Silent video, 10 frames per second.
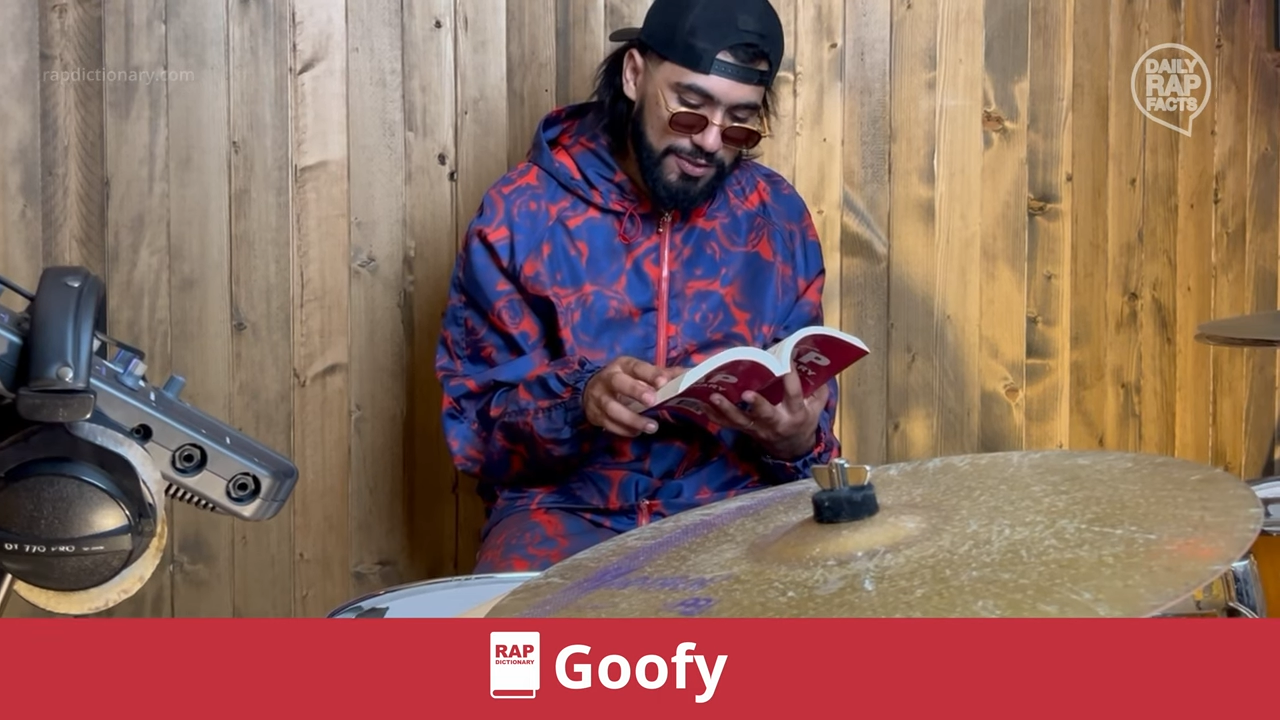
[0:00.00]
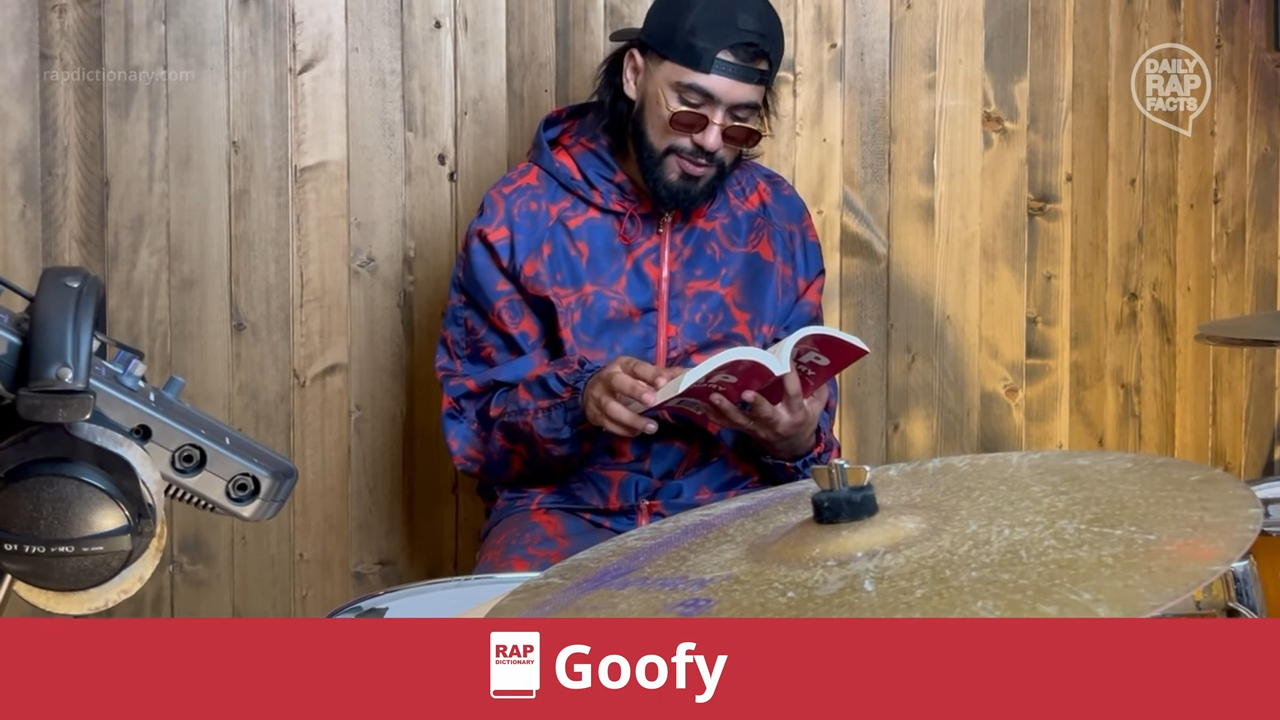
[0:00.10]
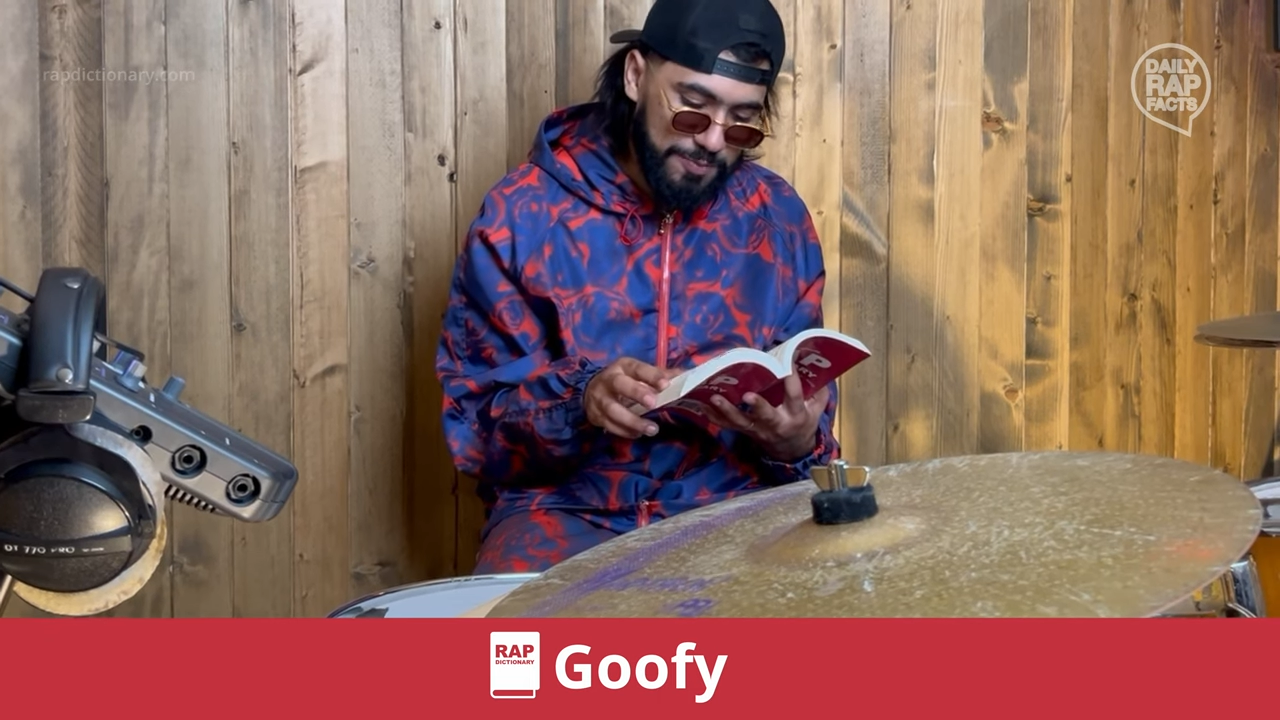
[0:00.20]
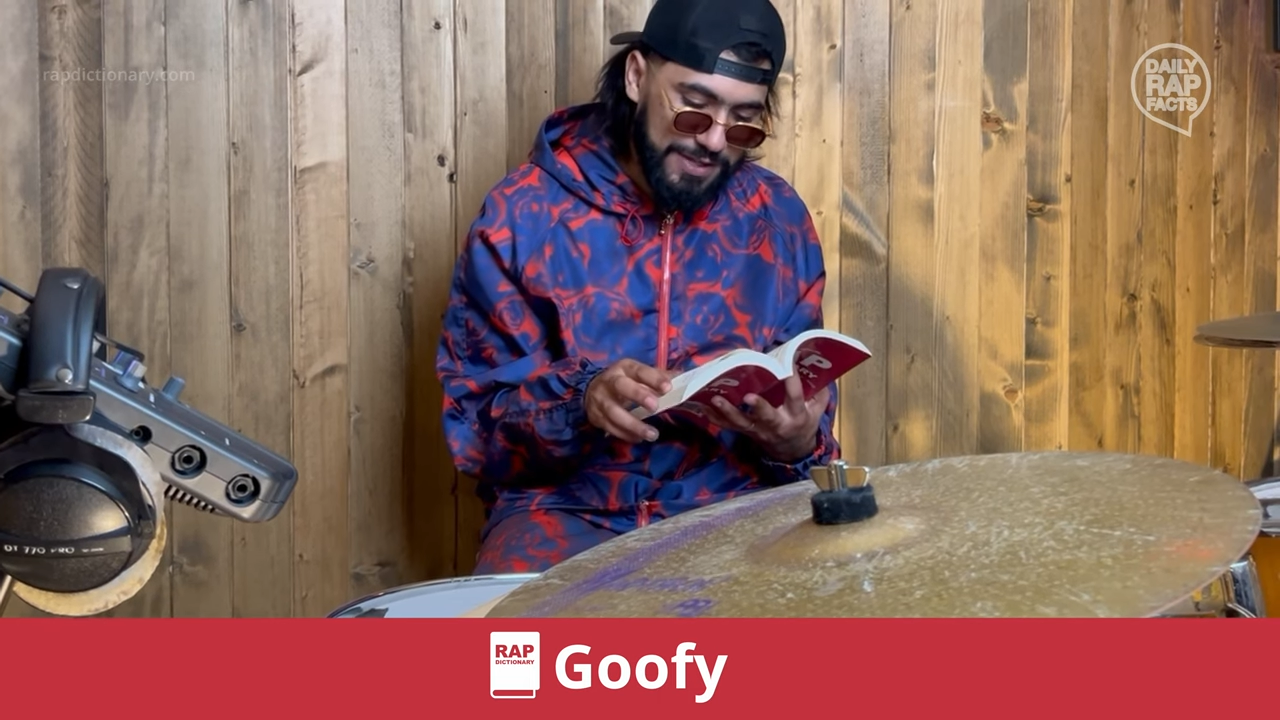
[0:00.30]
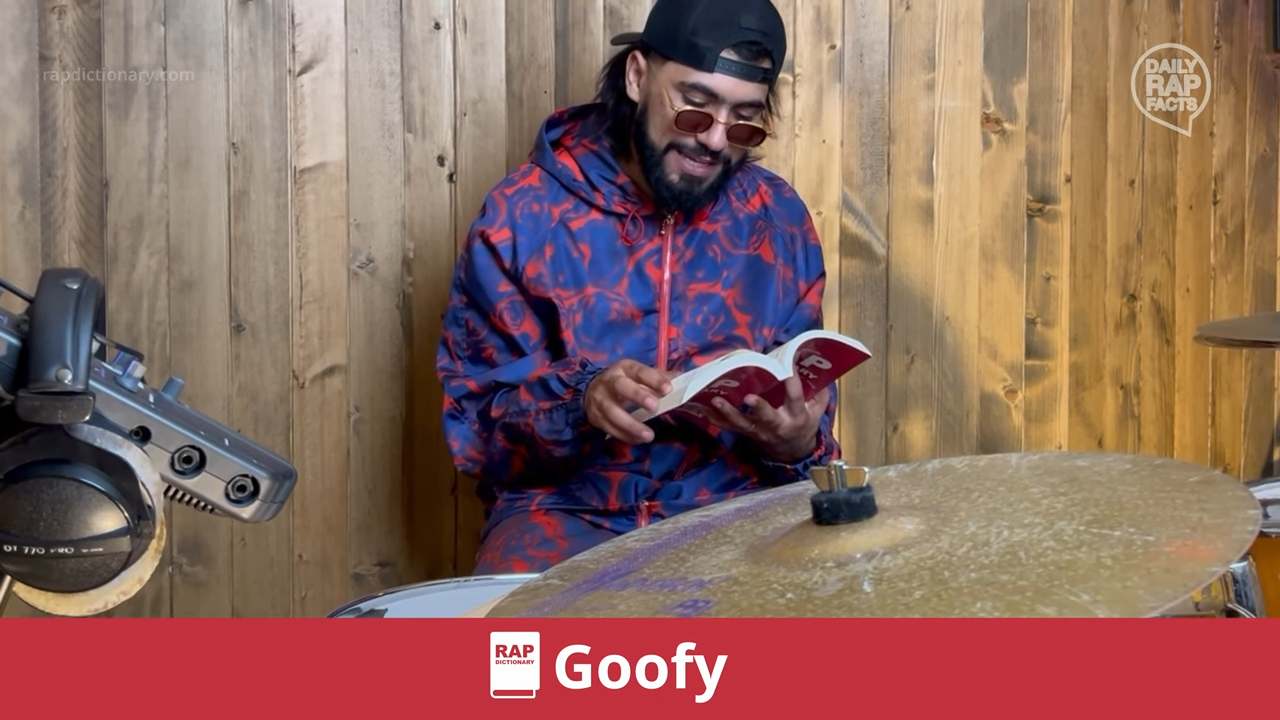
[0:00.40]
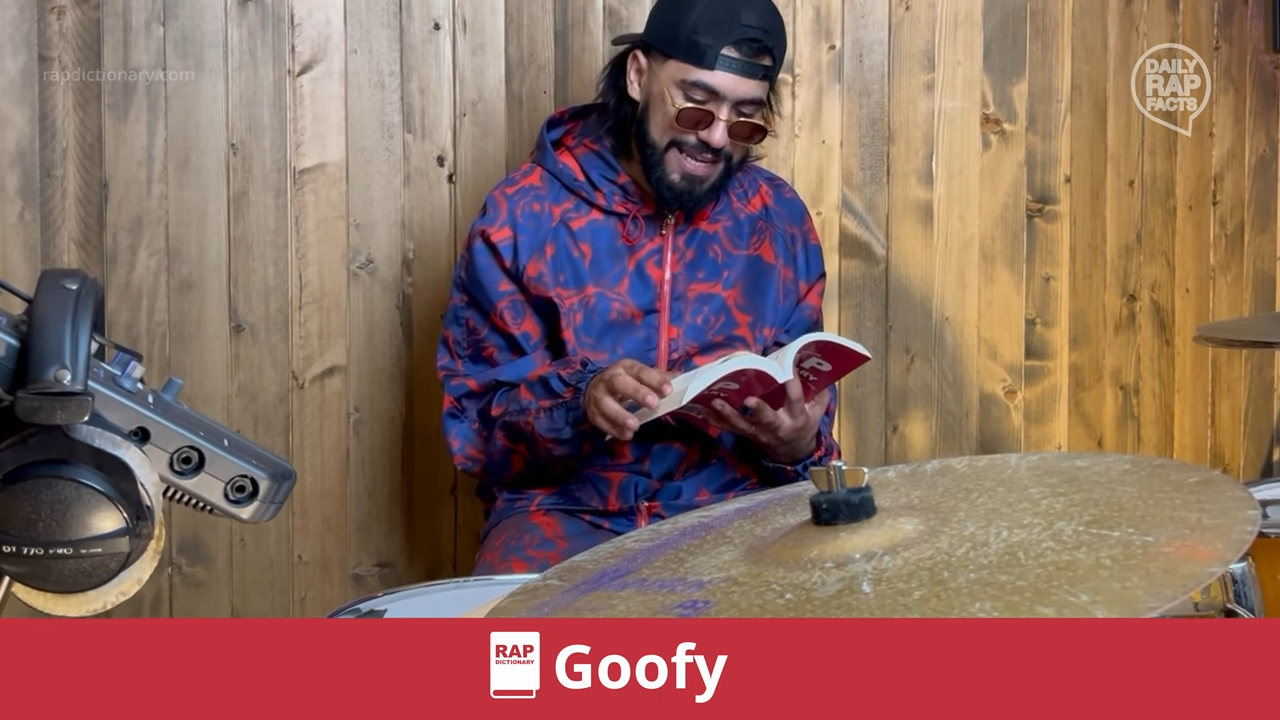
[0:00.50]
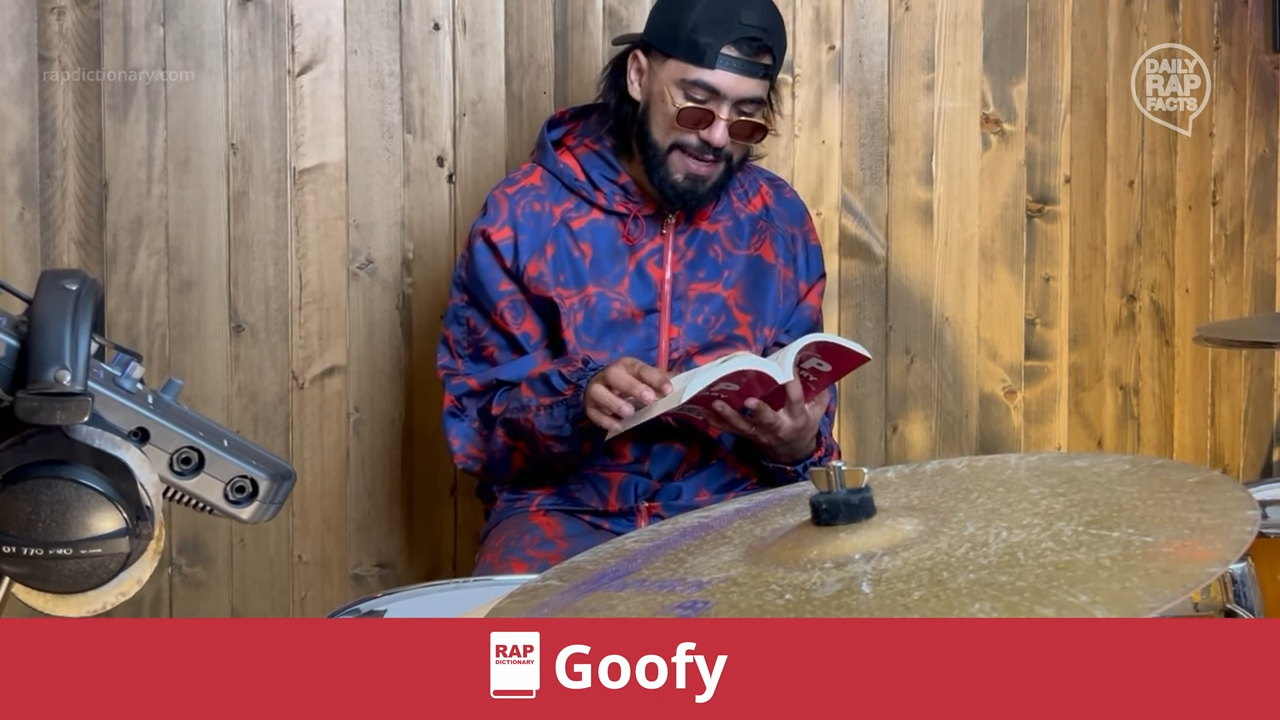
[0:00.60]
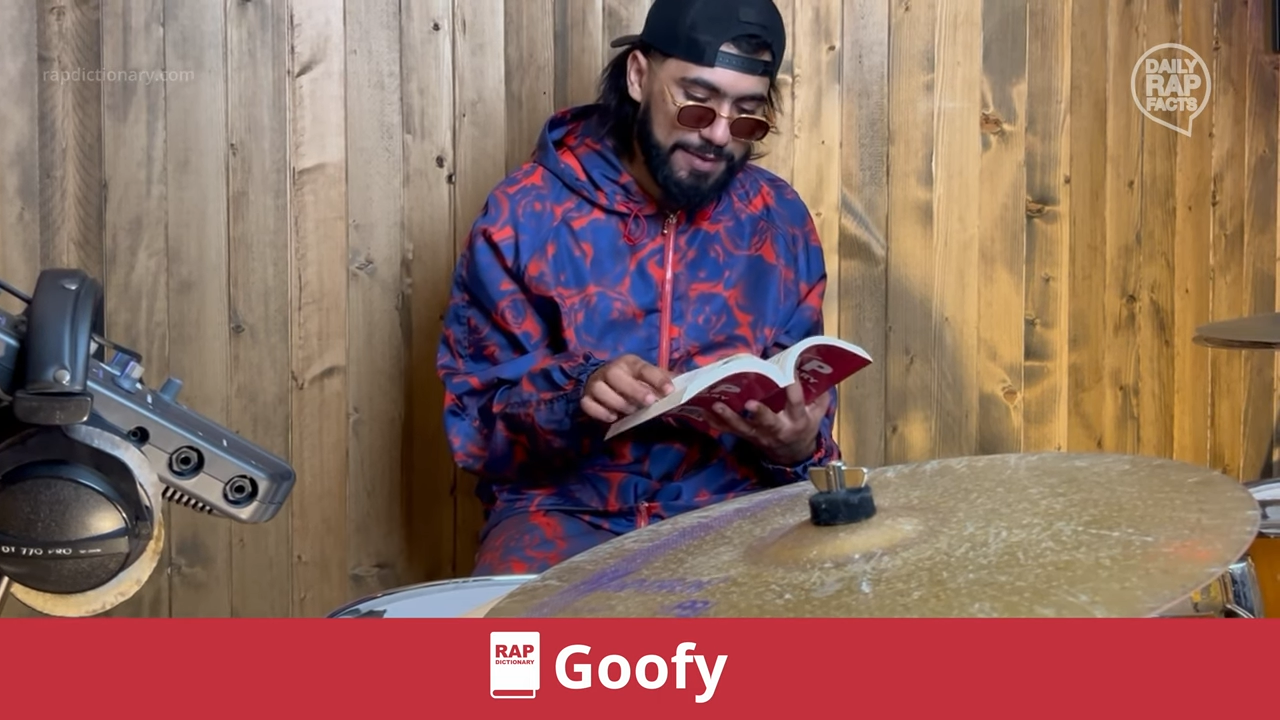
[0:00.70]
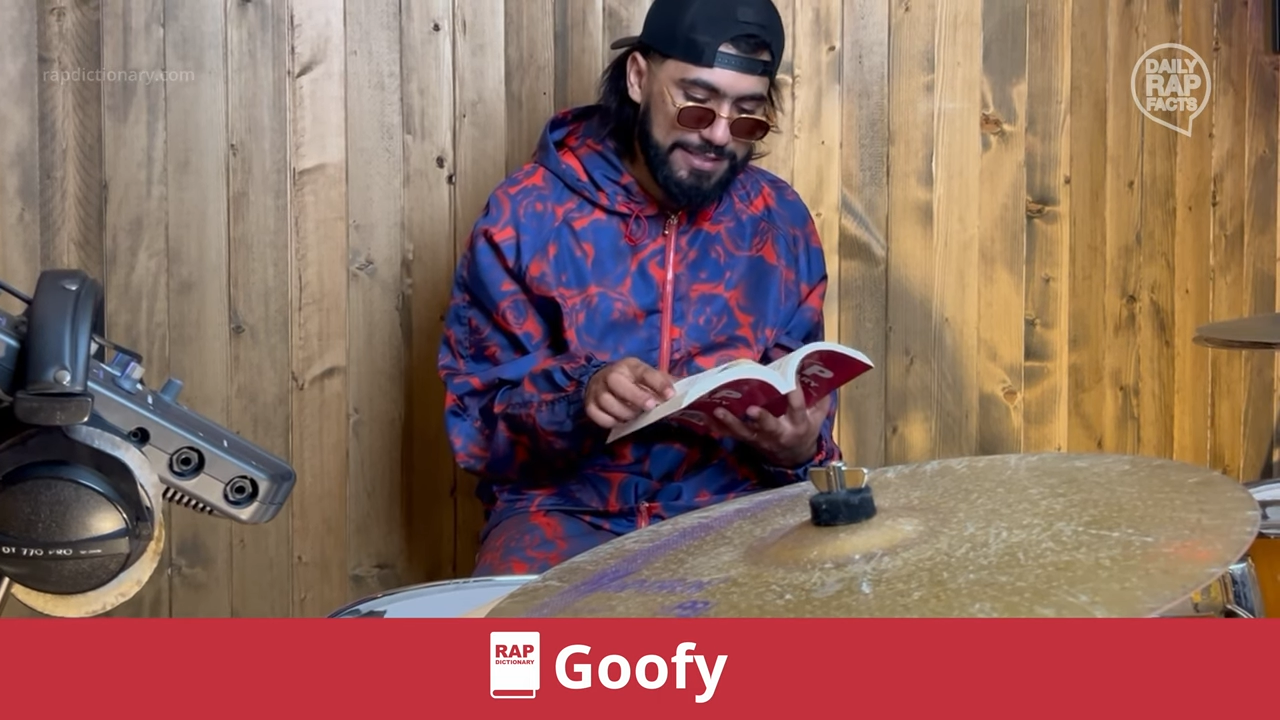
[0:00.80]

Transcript: To be lame